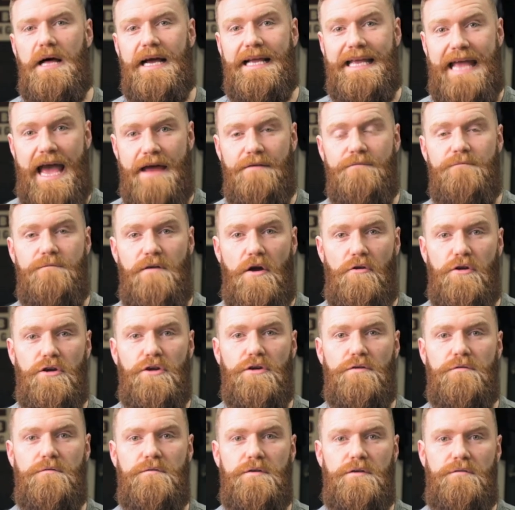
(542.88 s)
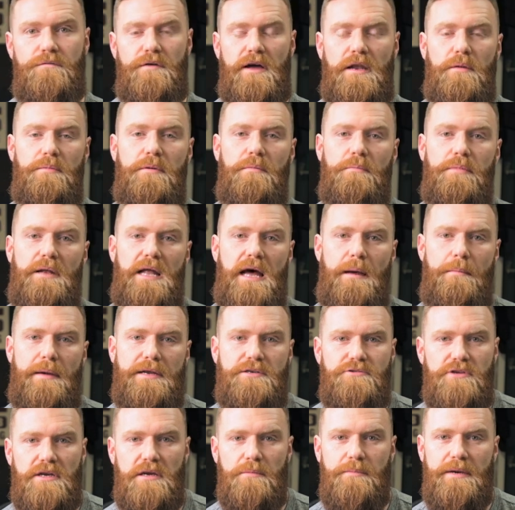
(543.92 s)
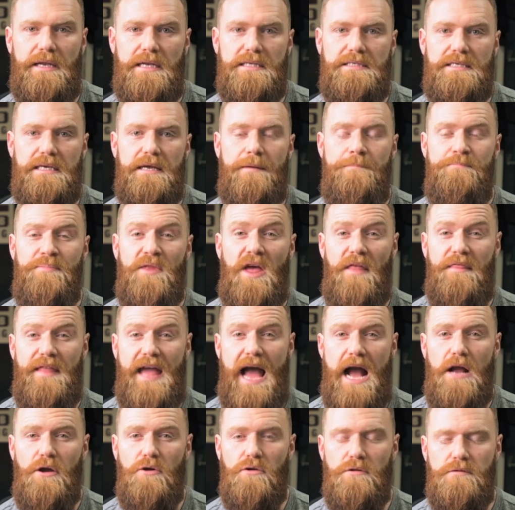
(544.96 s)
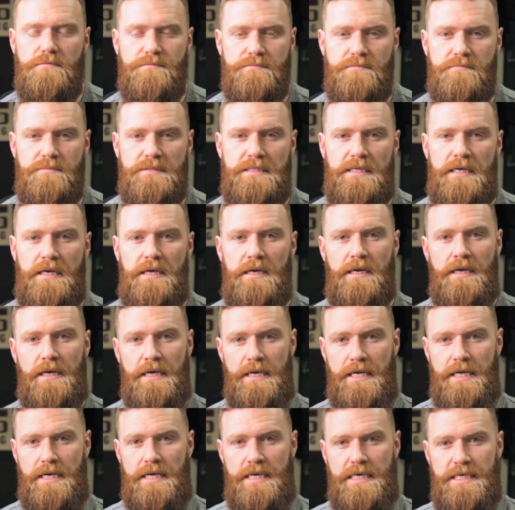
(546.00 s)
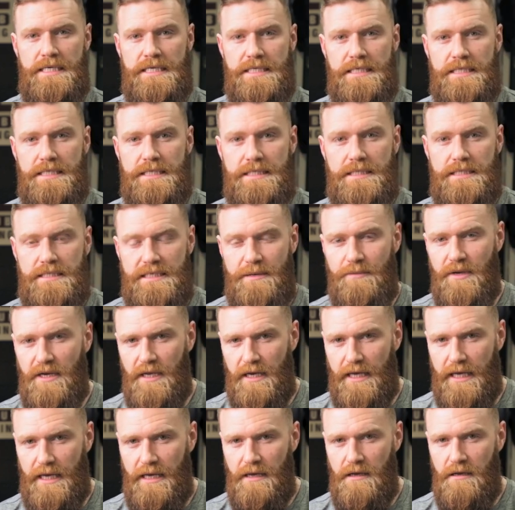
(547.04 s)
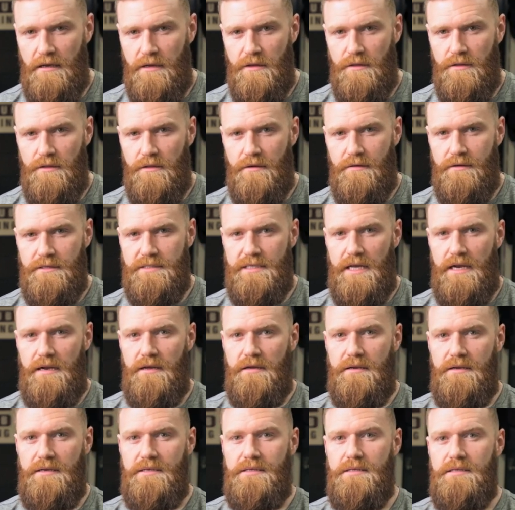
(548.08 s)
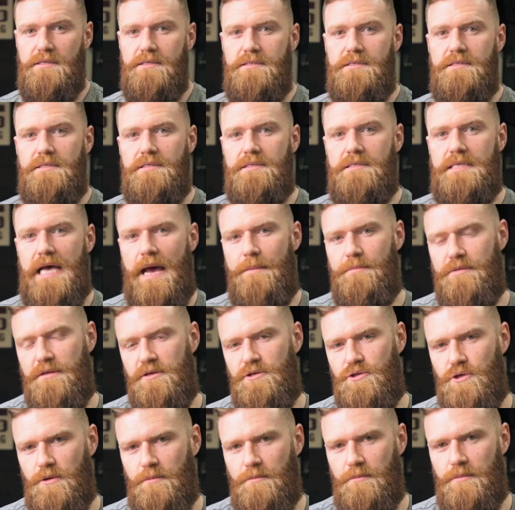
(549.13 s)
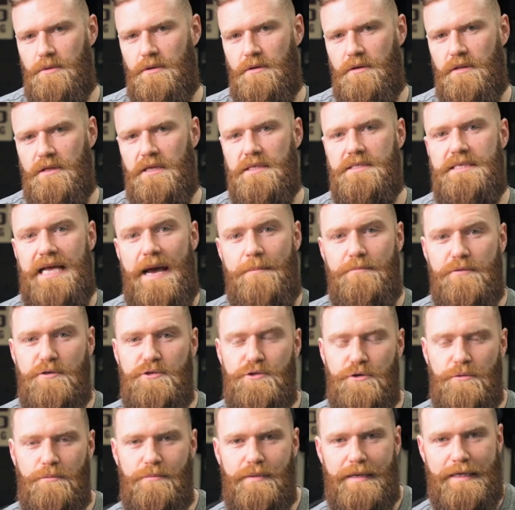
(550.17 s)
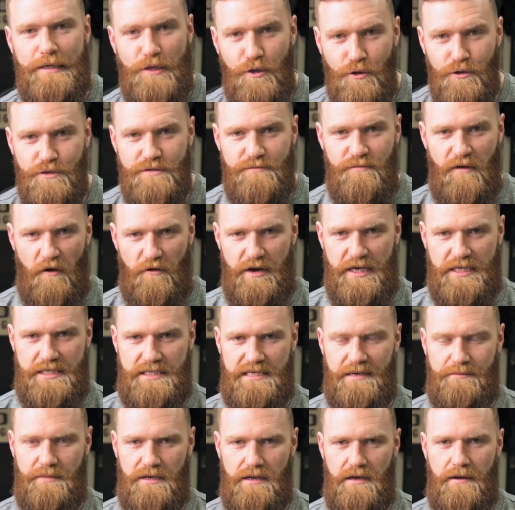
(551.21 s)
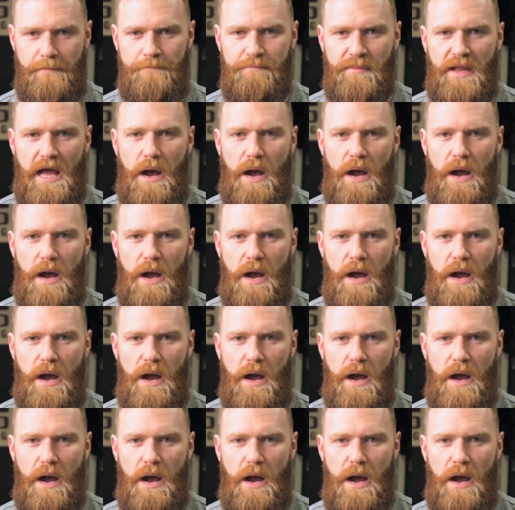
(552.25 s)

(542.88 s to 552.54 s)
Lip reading: Again, very good for developing plyometric ability at the ankle. Similarly, there is then a depth jump, and the depth jump looks very similar.